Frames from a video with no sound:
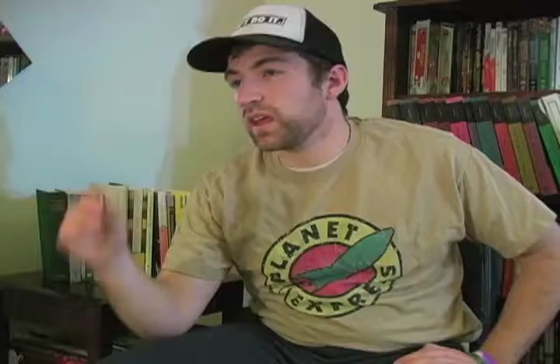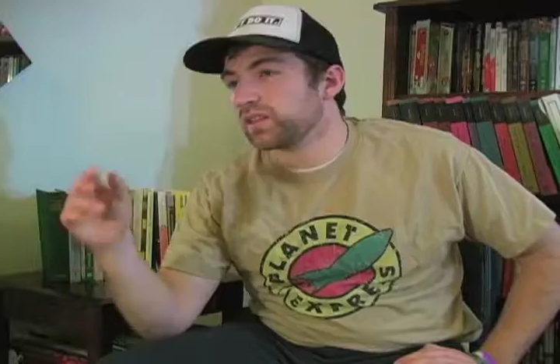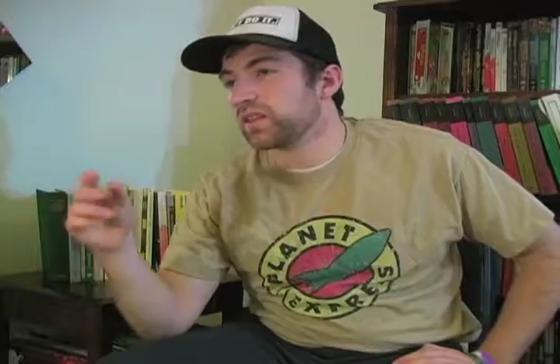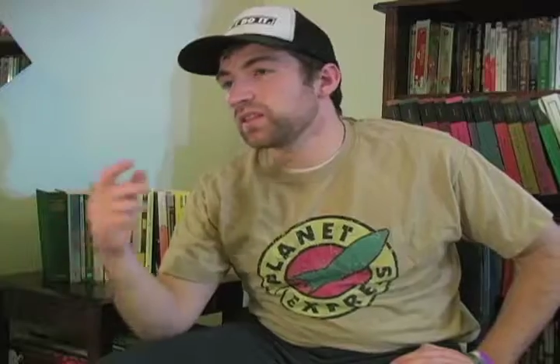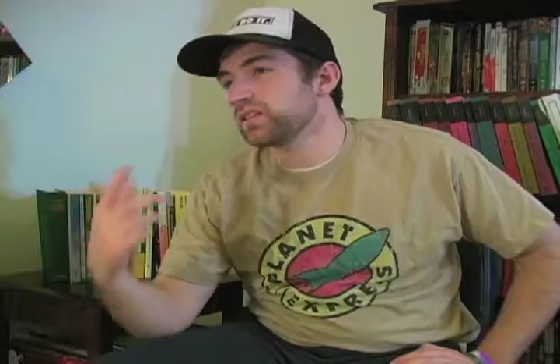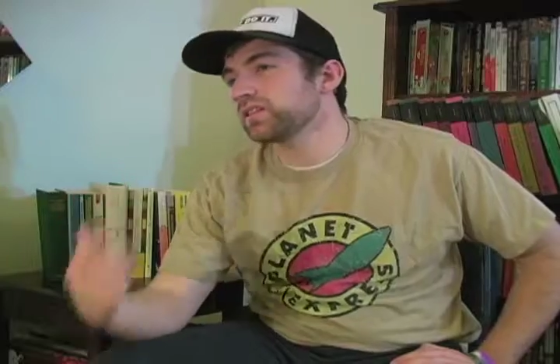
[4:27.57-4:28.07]

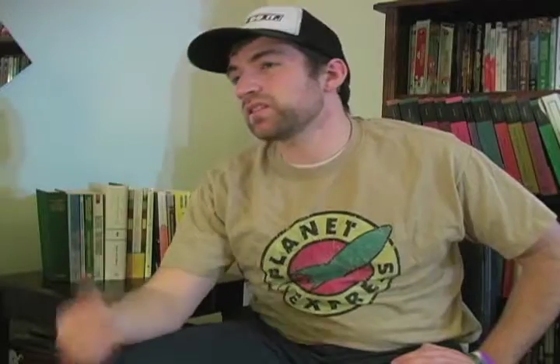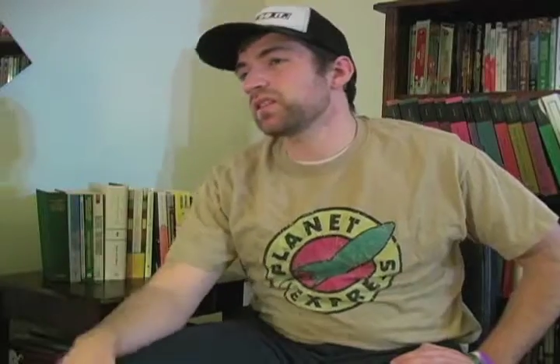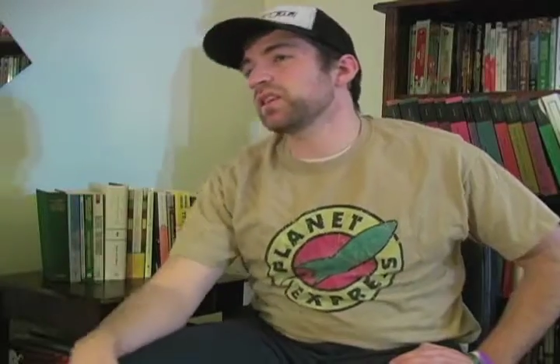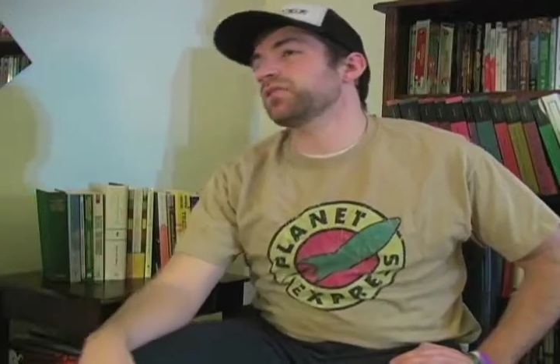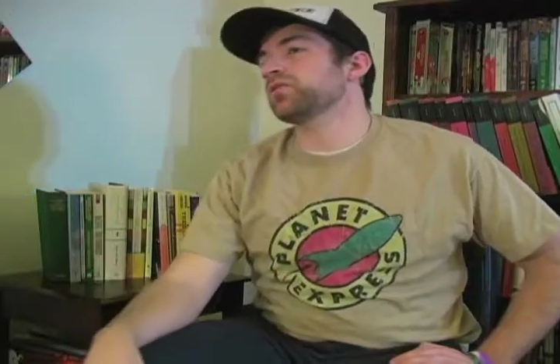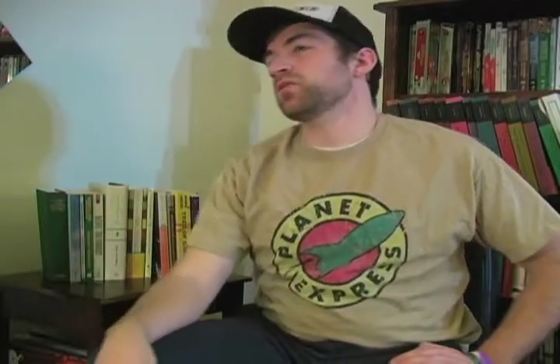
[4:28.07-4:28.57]
And this is the
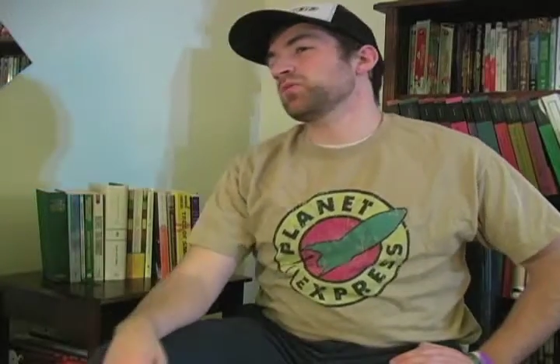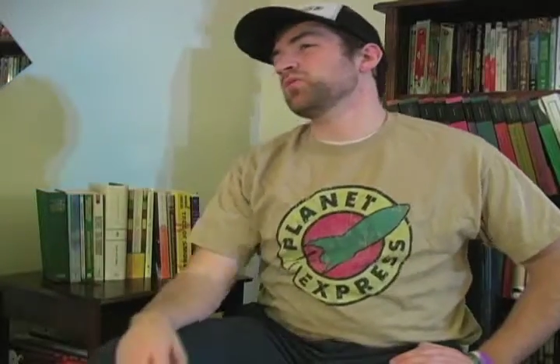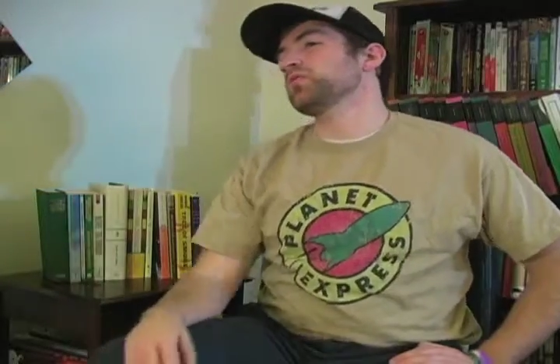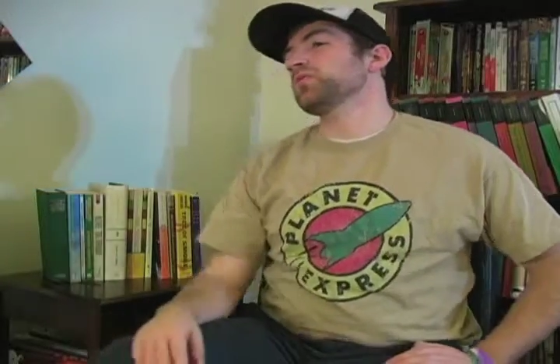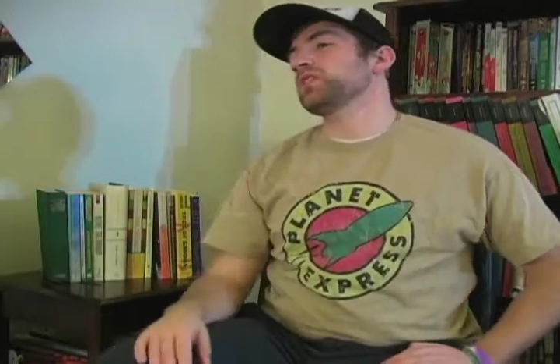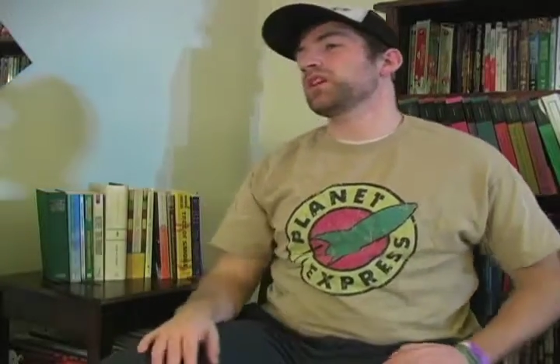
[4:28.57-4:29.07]
difference
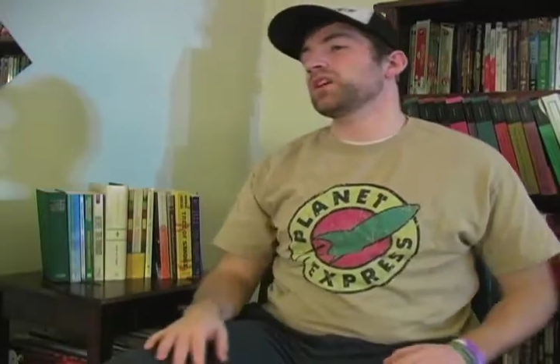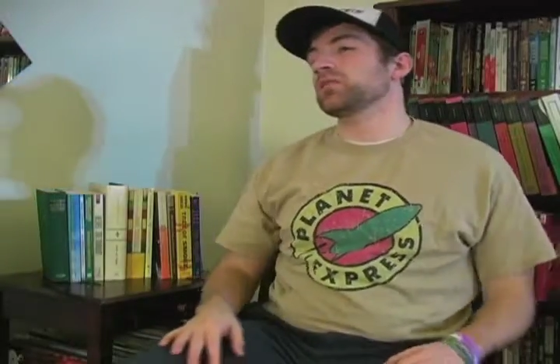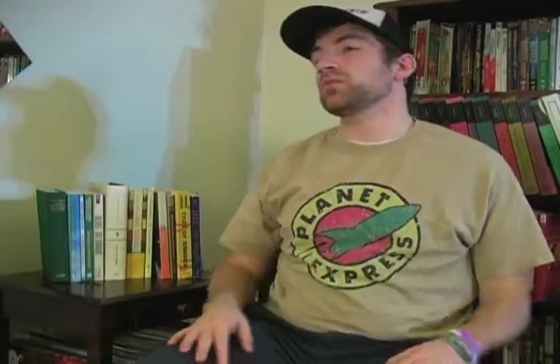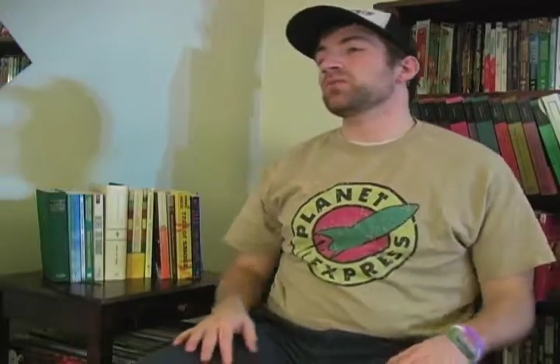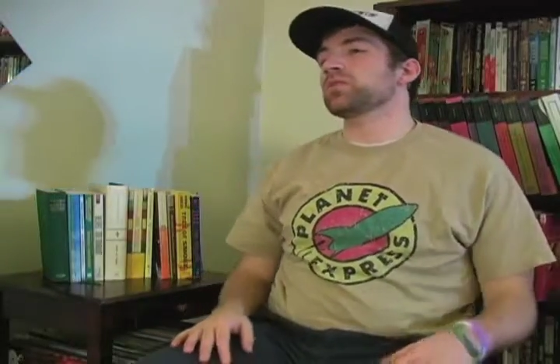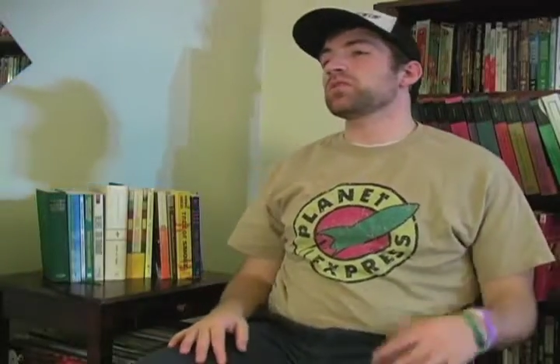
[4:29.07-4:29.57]
between
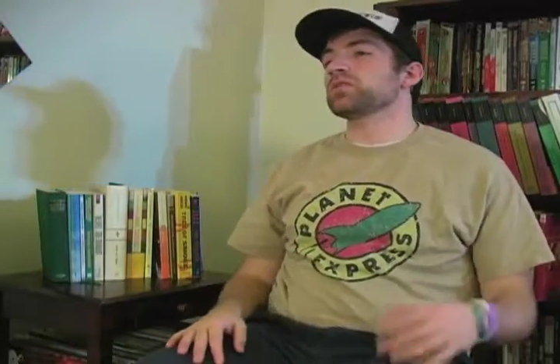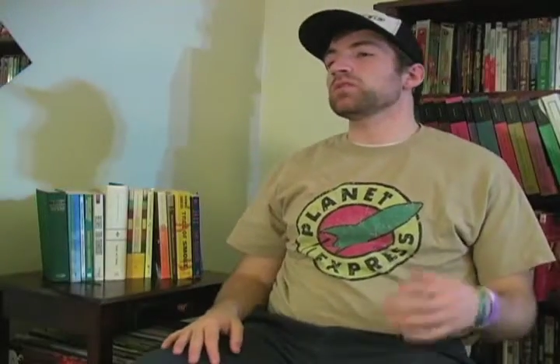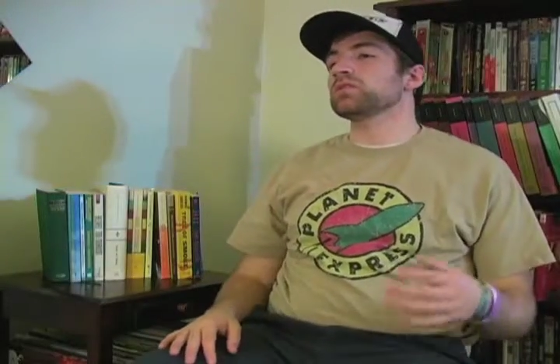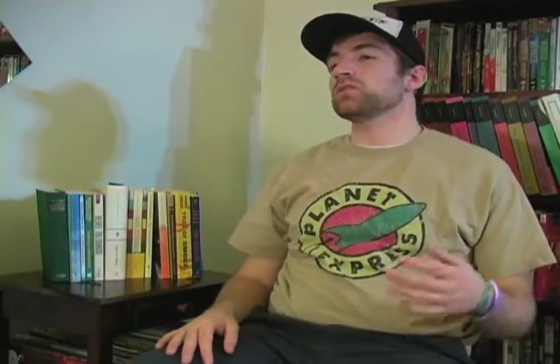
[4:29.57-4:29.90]
Jacob's worlds.